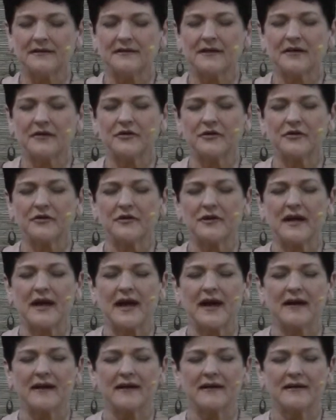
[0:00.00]
down your
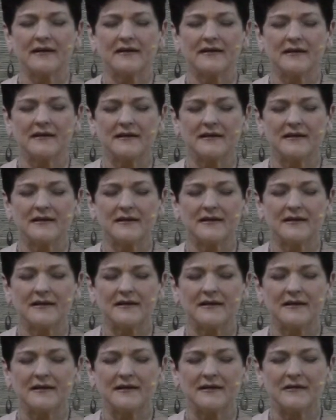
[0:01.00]
neck,
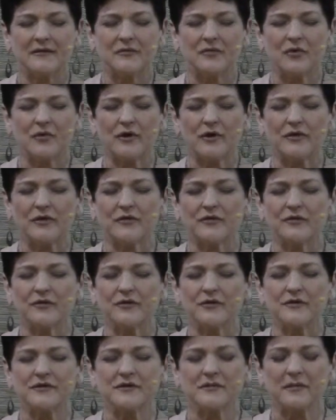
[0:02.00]
pouring through
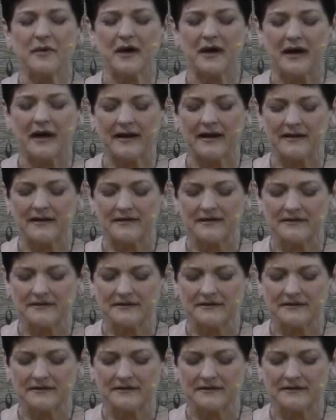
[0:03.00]
your spine,